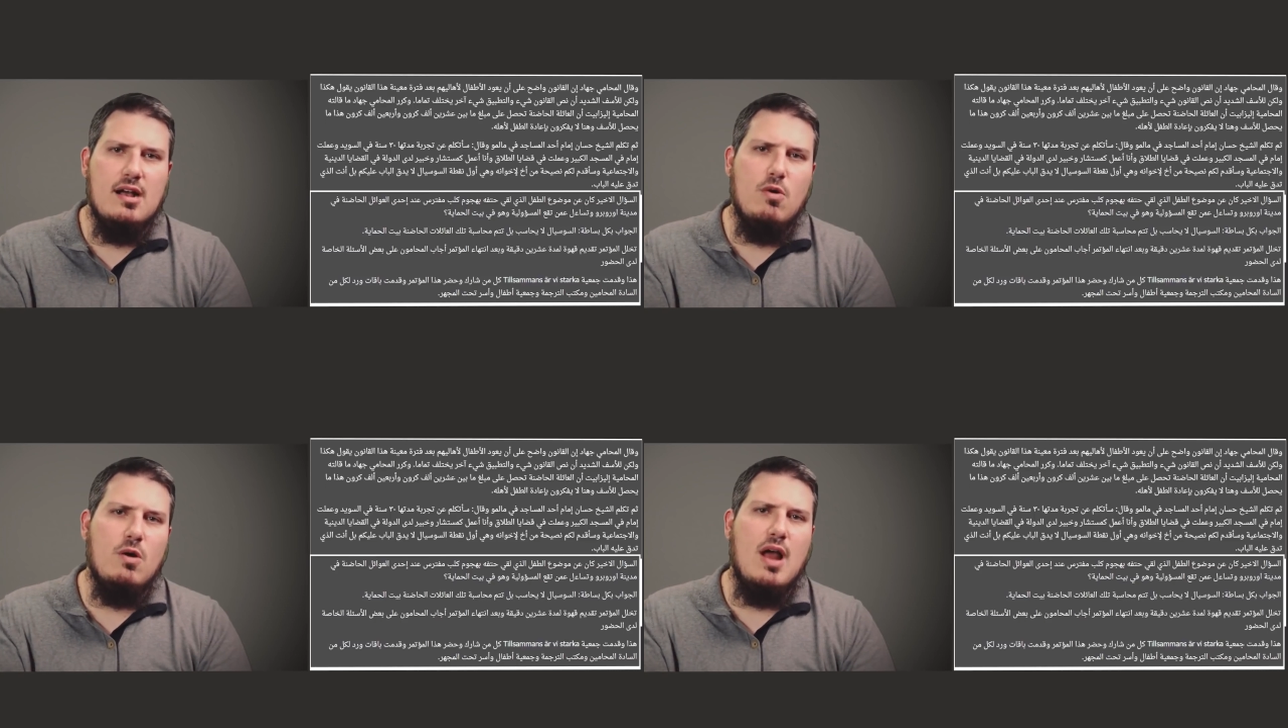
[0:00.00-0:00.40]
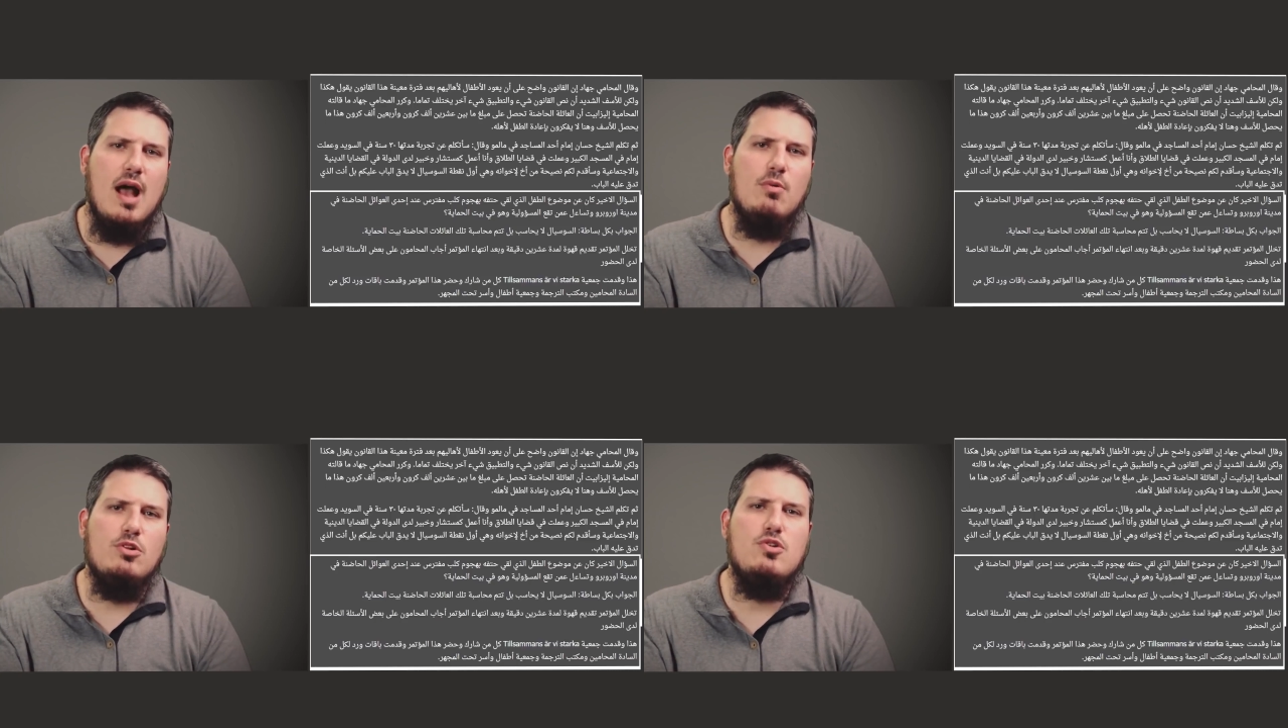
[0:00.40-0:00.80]
Quote,
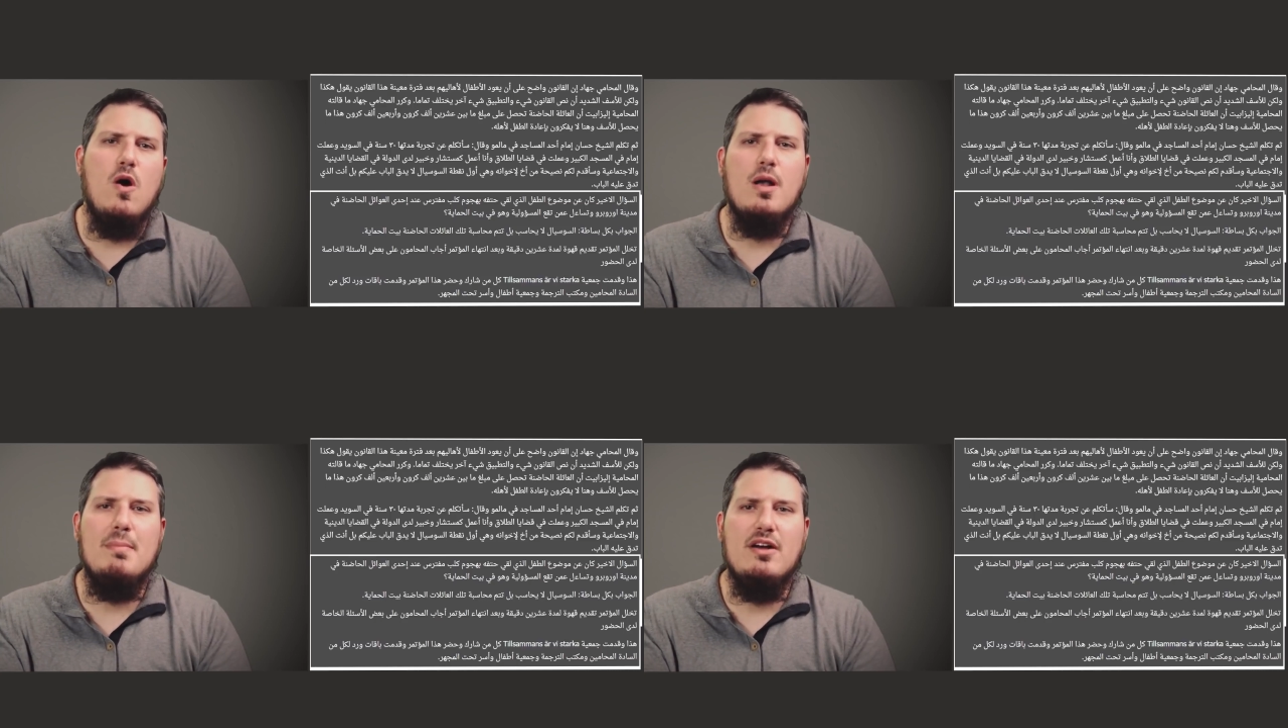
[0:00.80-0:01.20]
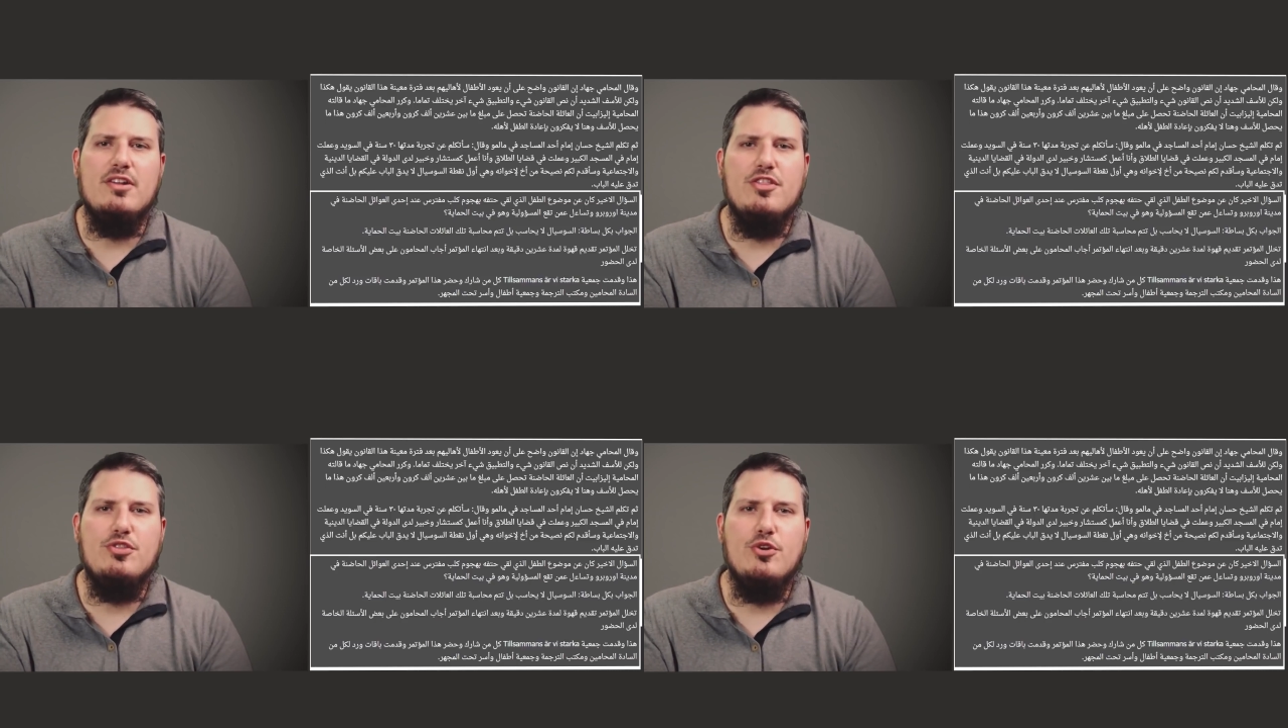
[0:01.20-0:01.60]
I will talk about
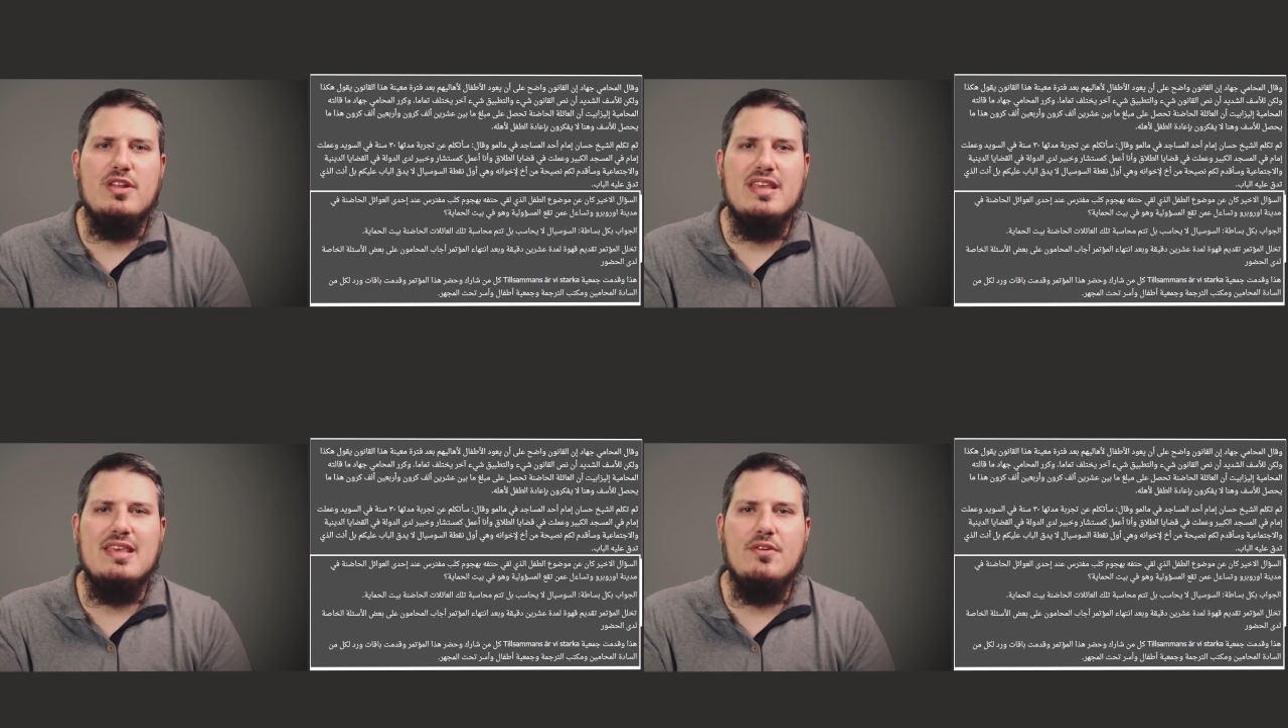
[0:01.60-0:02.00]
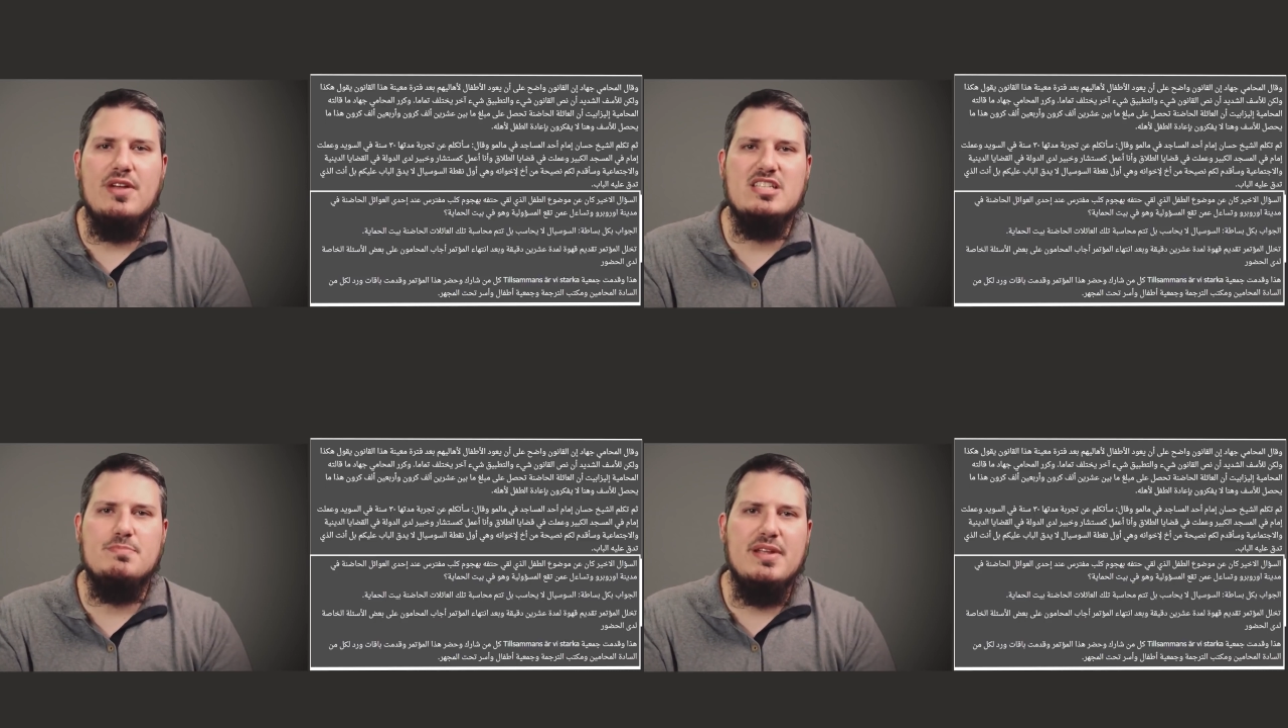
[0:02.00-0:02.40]
a 30-year
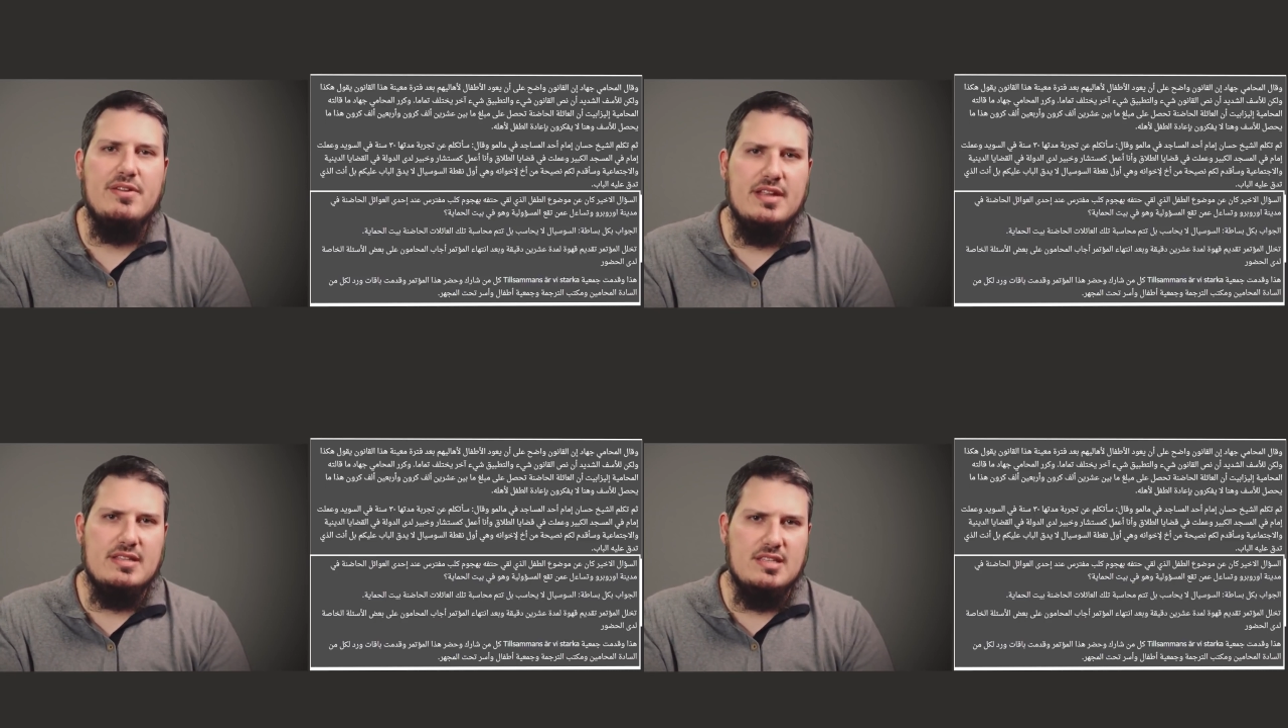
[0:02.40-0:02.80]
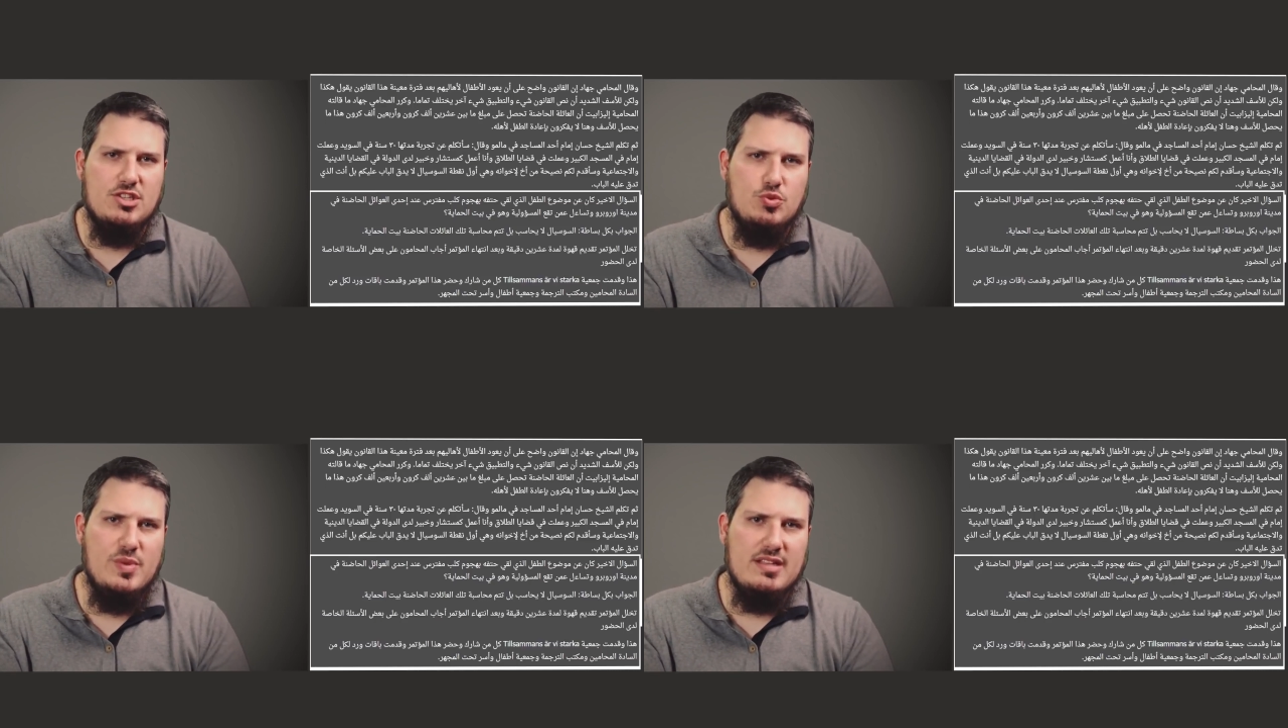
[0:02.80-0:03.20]
experience in
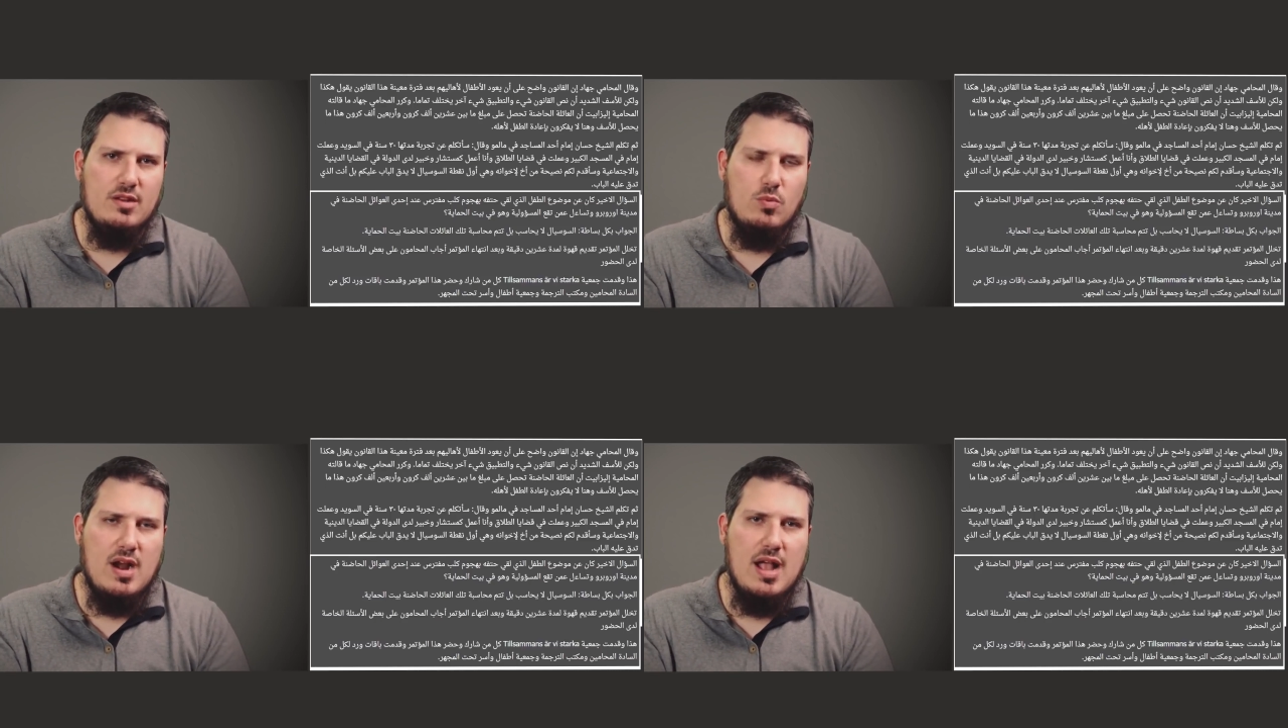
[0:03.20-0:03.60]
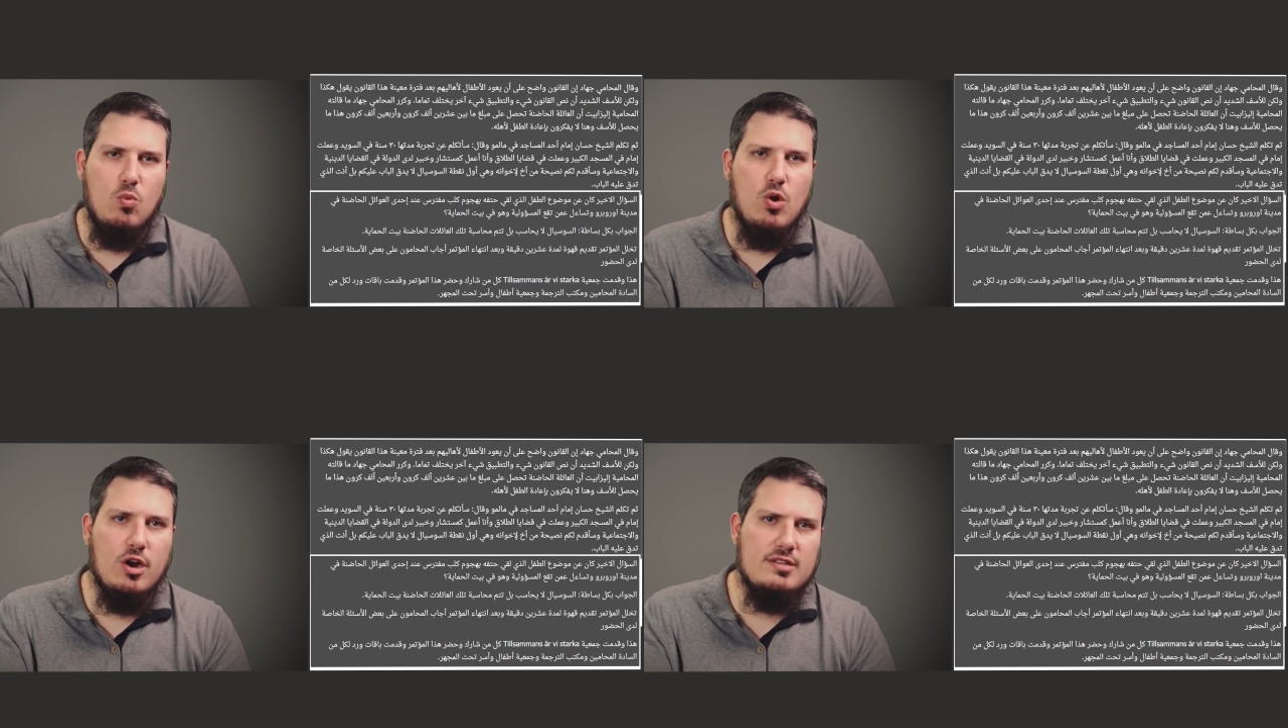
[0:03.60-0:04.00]
Sweden where I
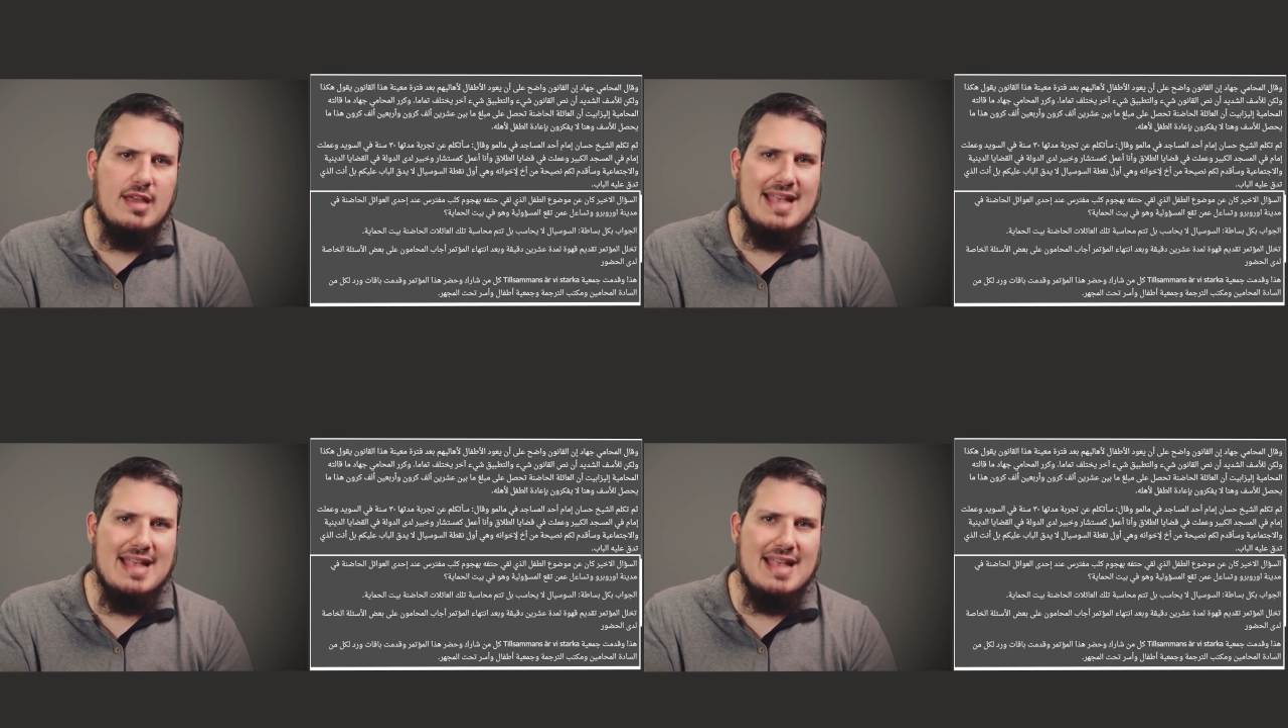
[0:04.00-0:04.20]
worked